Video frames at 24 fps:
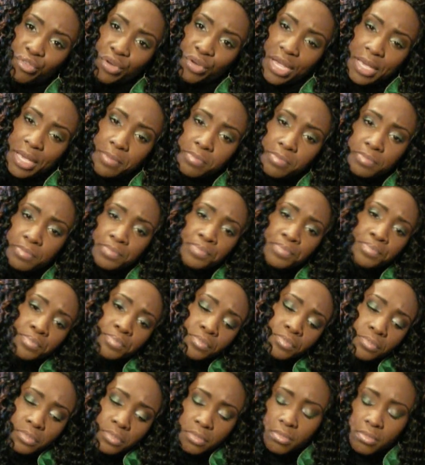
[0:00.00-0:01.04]
the cream.
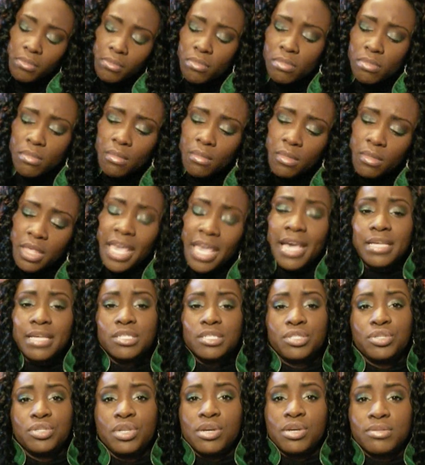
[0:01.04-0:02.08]

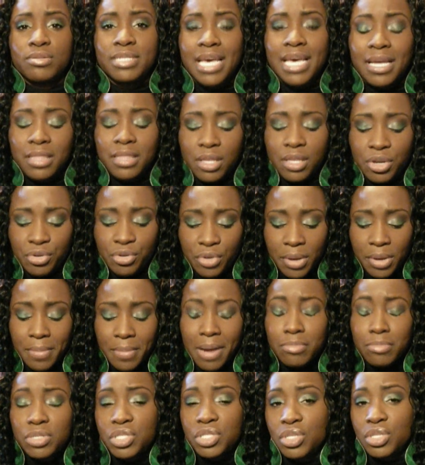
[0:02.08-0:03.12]
Yeah, Studio Tech, the
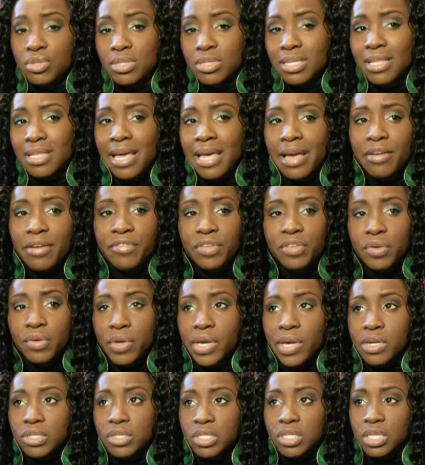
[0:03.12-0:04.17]
cream. I was using that a
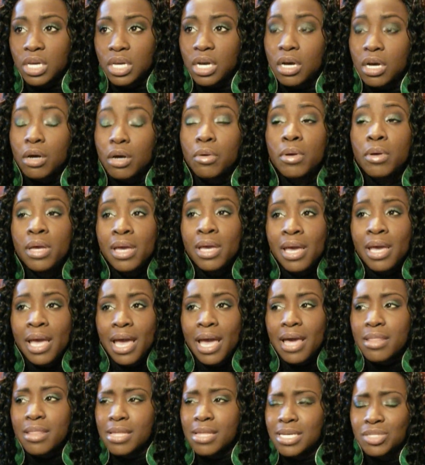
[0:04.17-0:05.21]
few years ago,
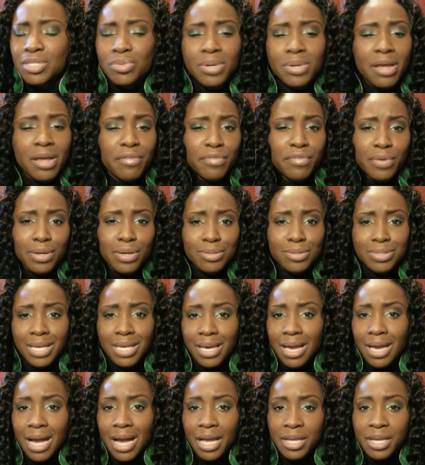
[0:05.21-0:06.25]
and that's when I first
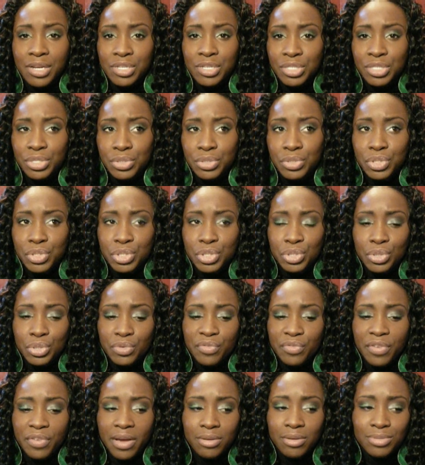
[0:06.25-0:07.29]
got introduced
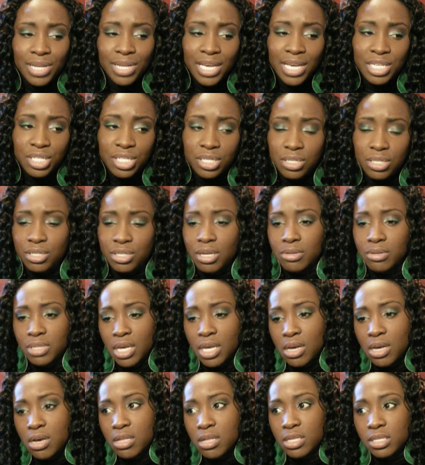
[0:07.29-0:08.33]
to foundations. I
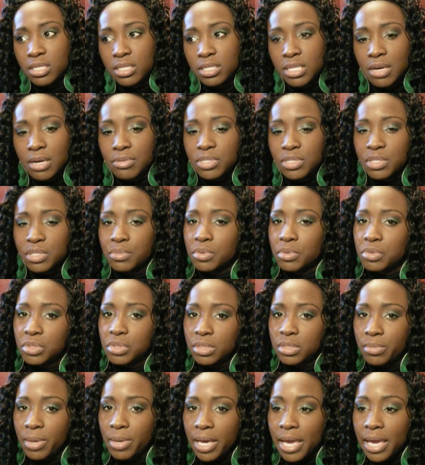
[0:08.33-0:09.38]
was like, oh, this is how it's
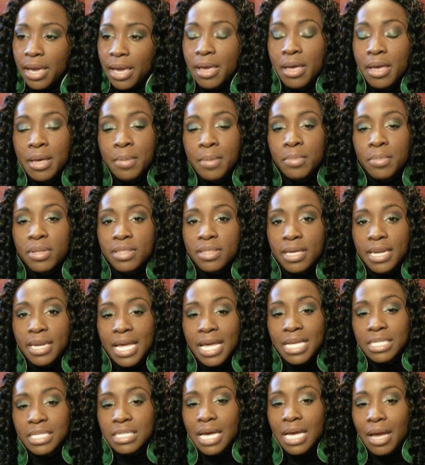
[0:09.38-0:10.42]
supposed to be. But
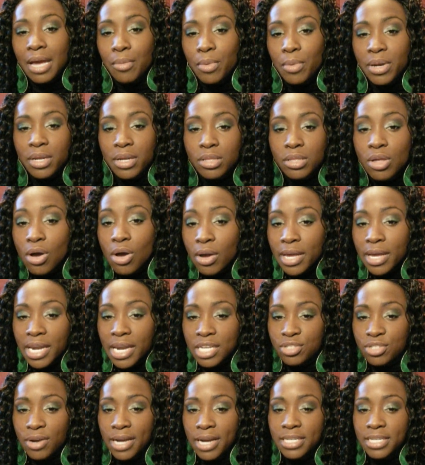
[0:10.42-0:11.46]
then as I went along
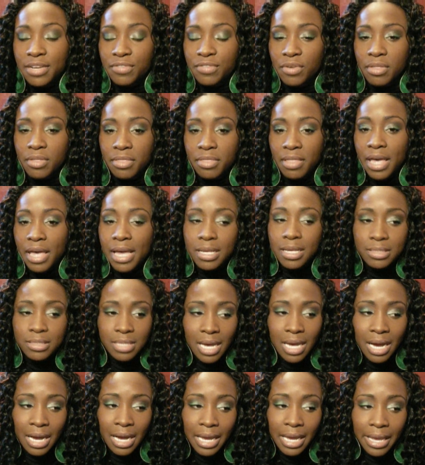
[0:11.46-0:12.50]
and I tried different things,
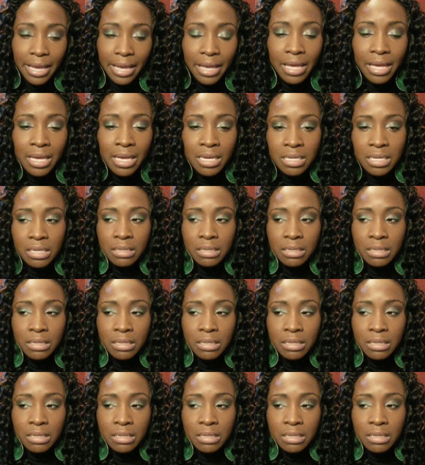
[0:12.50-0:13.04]
I